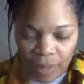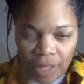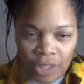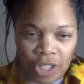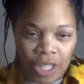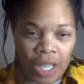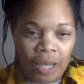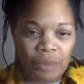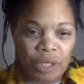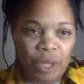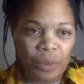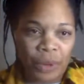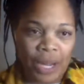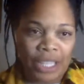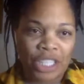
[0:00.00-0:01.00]
she comes to
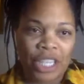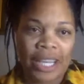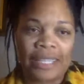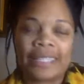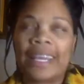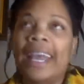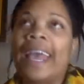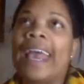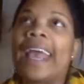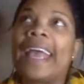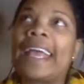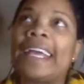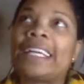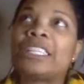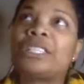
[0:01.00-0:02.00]
the project
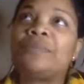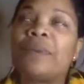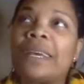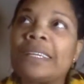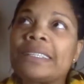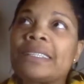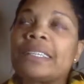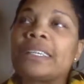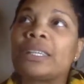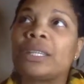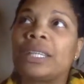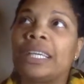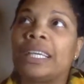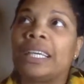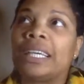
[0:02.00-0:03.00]
and she
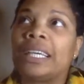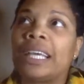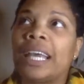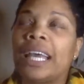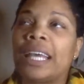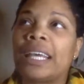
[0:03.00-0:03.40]
basically,